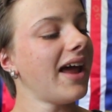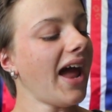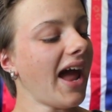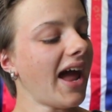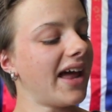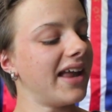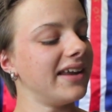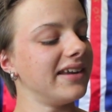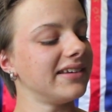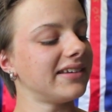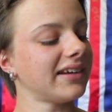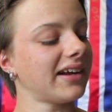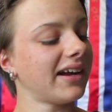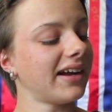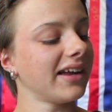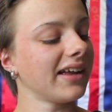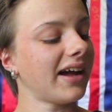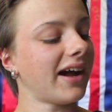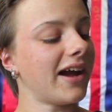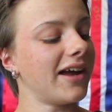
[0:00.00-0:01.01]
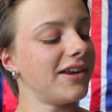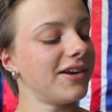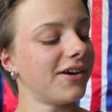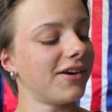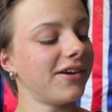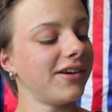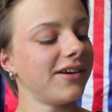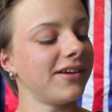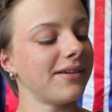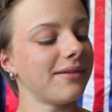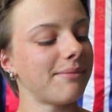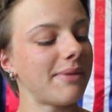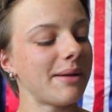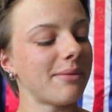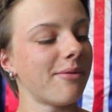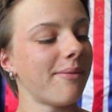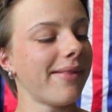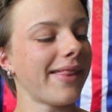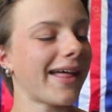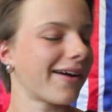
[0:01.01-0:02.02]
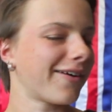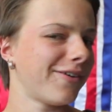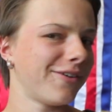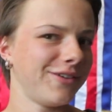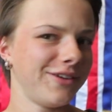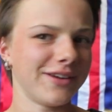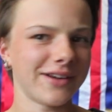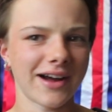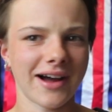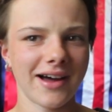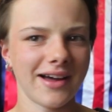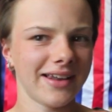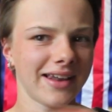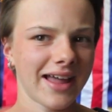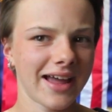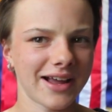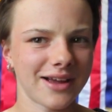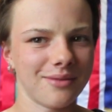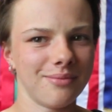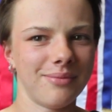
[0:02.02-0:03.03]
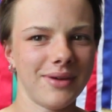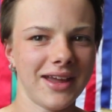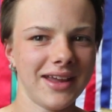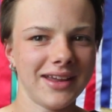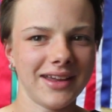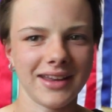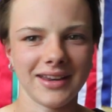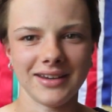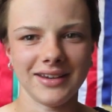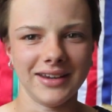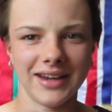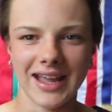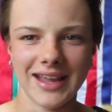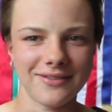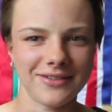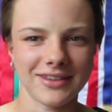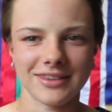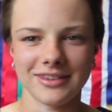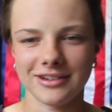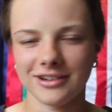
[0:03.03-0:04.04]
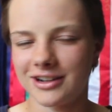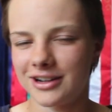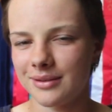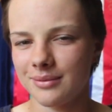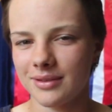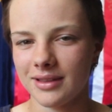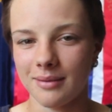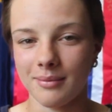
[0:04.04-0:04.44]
And I know people will be like, oh, you can't like compete in navy stirrups.